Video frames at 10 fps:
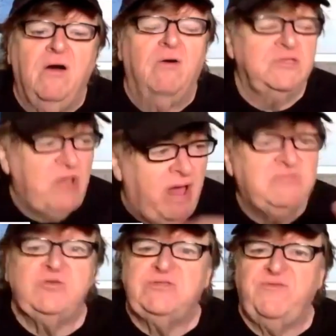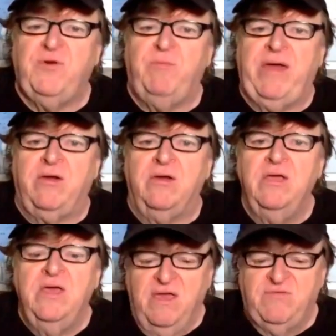Oh, so I'm supposed to feel better.
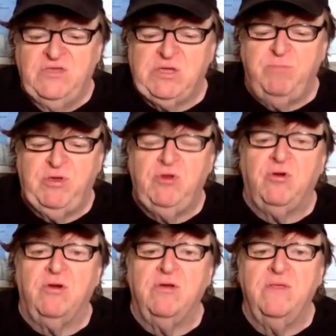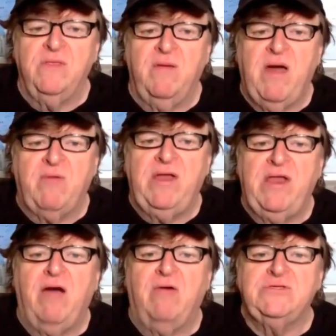If this computer that I'm on
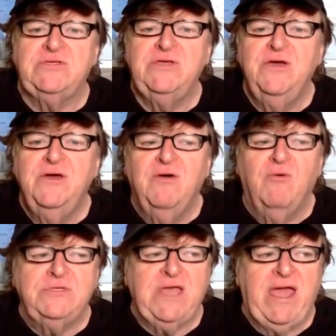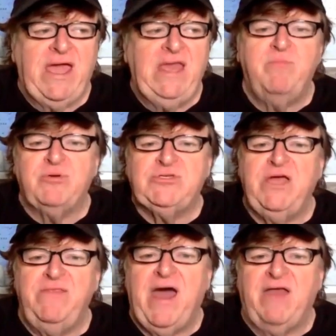right now was
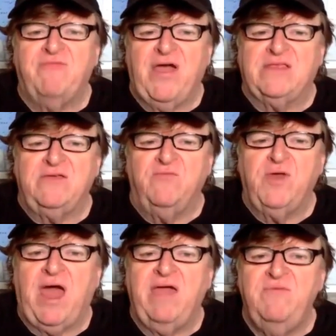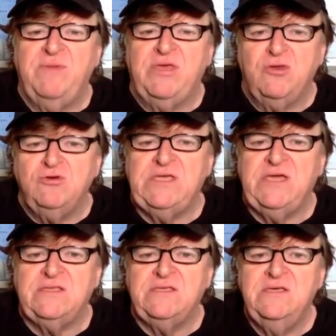80% not effective, would I even be
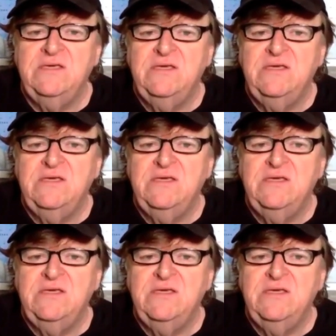using it?